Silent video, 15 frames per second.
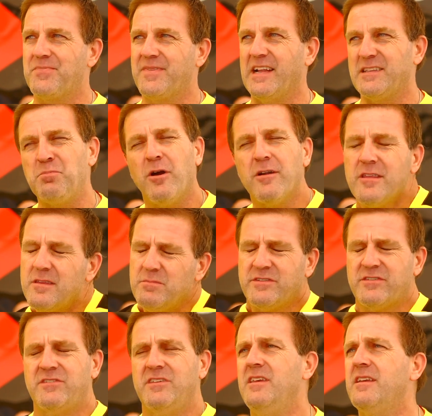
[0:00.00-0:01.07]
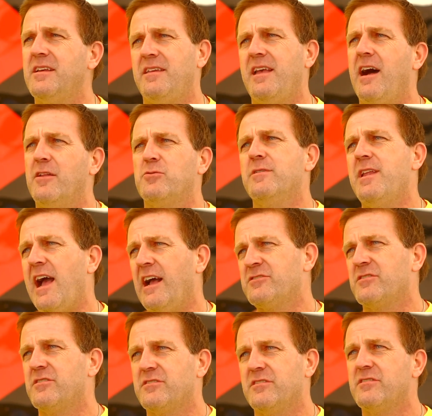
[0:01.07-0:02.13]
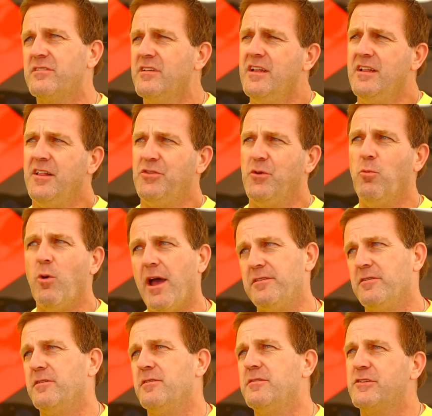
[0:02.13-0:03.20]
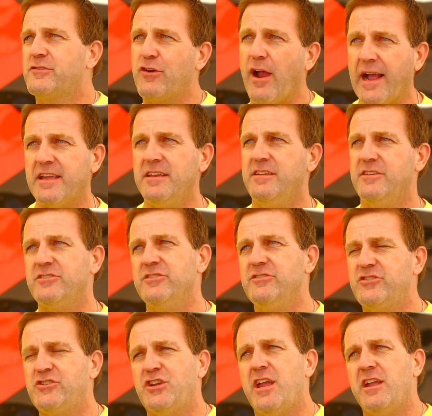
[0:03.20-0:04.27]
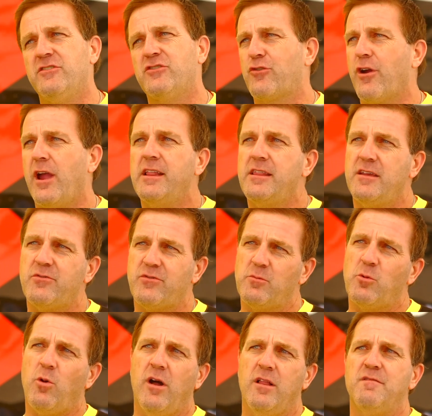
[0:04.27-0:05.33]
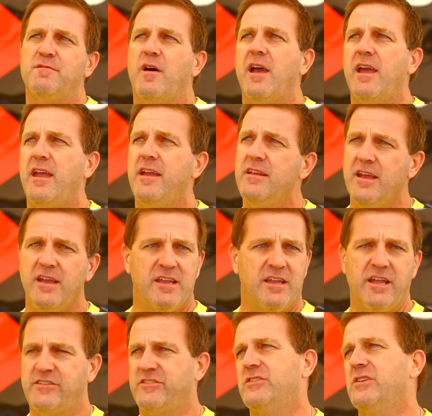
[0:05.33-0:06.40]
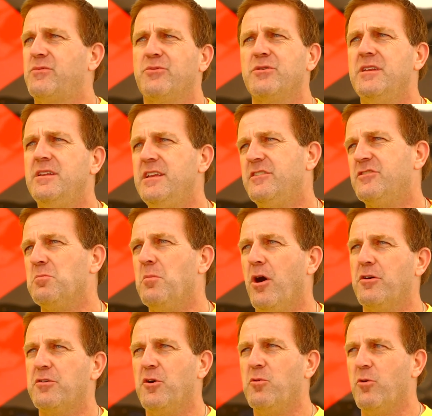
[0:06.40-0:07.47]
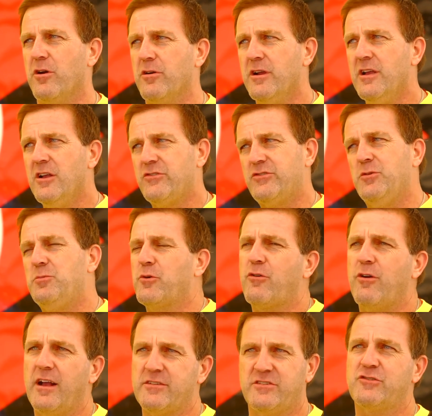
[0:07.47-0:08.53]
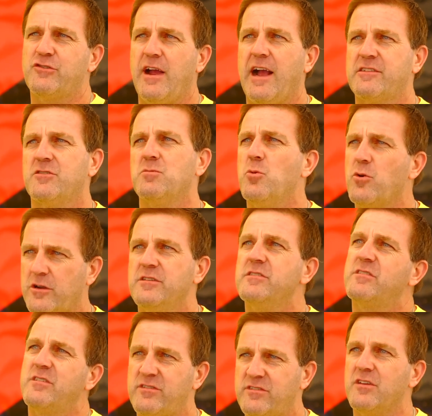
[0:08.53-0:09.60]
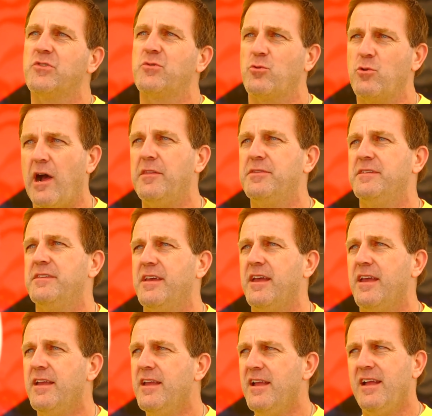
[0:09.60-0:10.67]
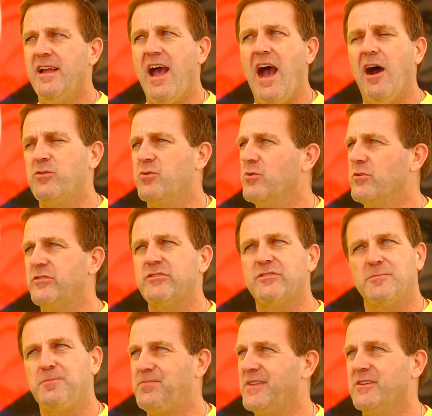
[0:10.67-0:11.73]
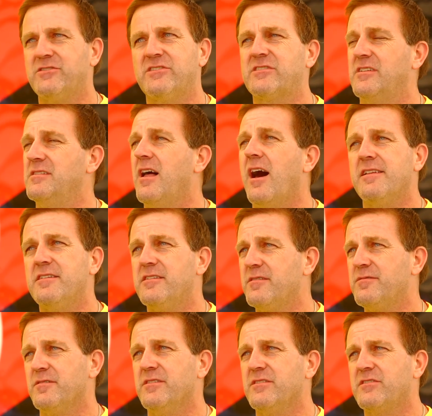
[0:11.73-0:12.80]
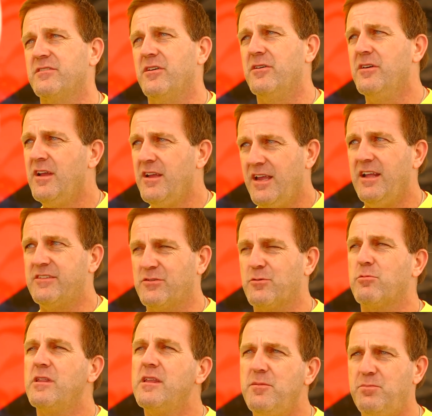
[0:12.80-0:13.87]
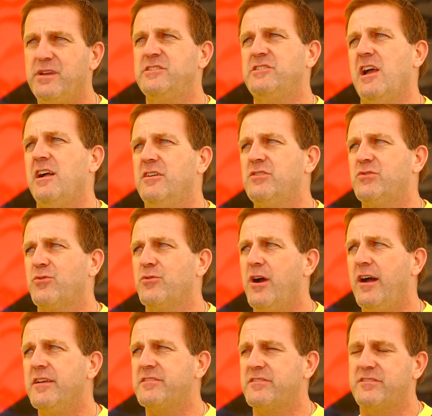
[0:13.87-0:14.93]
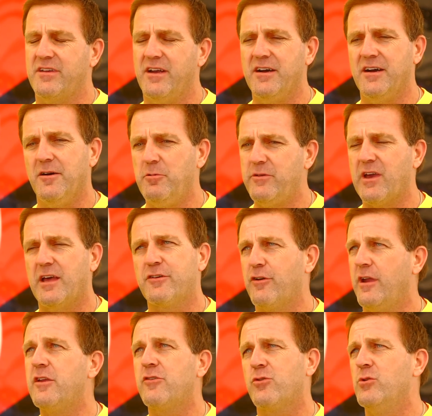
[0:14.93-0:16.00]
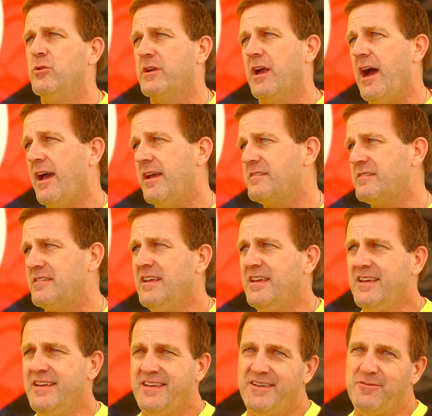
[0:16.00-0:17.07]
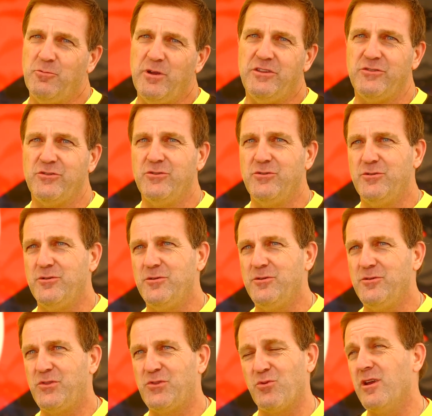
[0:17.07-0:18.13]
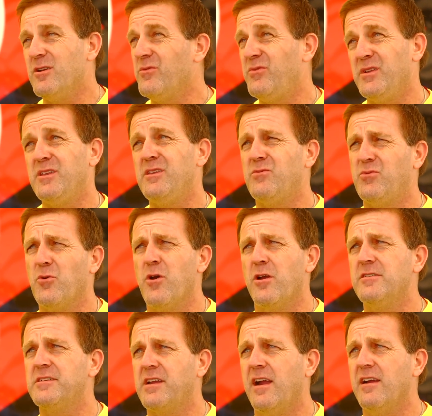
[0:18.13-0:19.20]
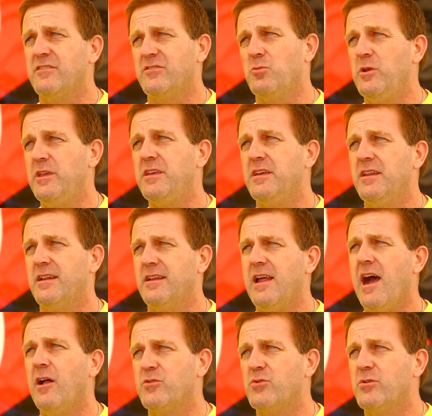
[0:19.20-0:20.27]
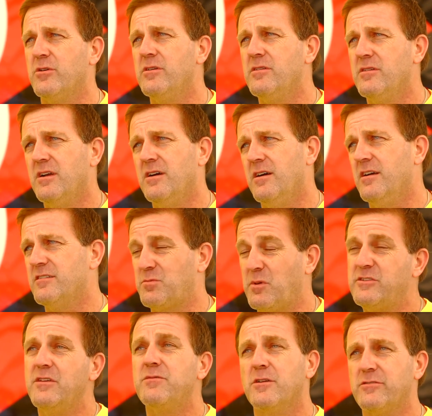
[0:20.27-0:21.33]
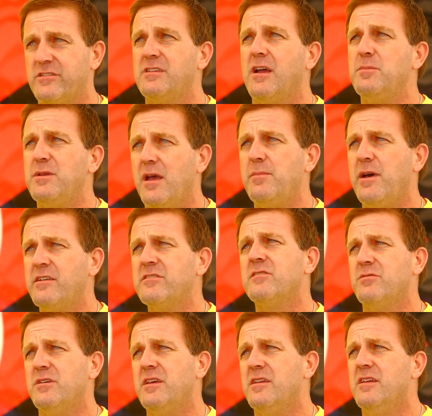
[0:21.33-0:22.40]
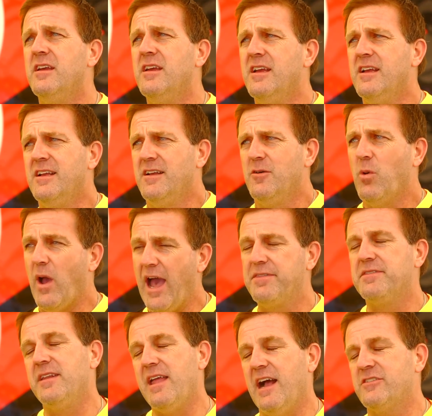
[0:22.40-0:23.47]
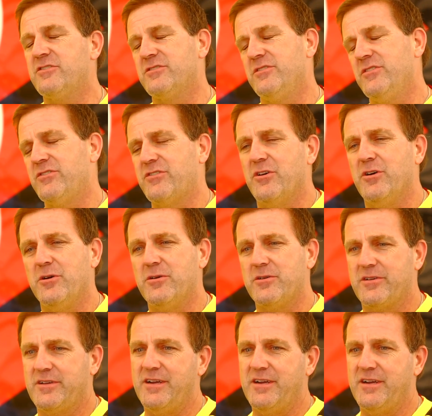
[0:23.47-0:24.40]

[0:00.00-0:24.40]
that's part of the mystique of the Outdoor Nationals, is the weather, the track conditions change greatly from qualifying. It's different in each moto, where Supercross, the tracks are more consistent throughout the day. Outdoors, there's just a lot of difference. So it's a really big challenge for us. We've got a great crew of guys. We do 350 to 400 tires a weekend at an outdoor, especially if there's a WMX event at the Nationals. So